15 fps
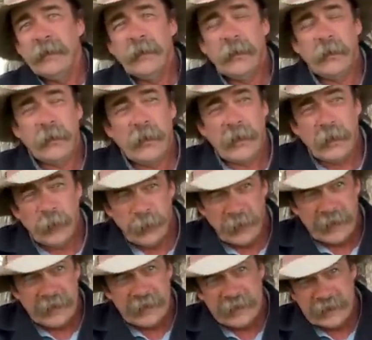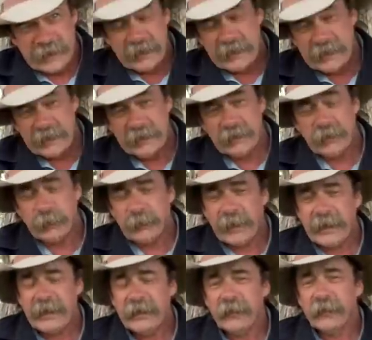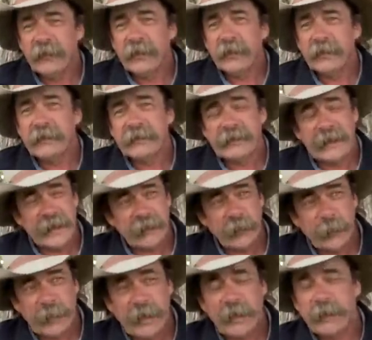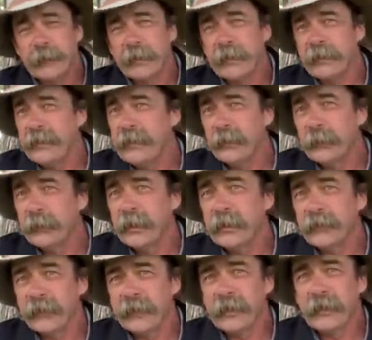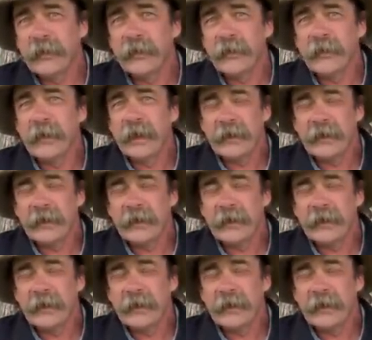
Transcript: oh, I hope I get that little pain over there. He's kind of a powder puff. He don't buck very hard.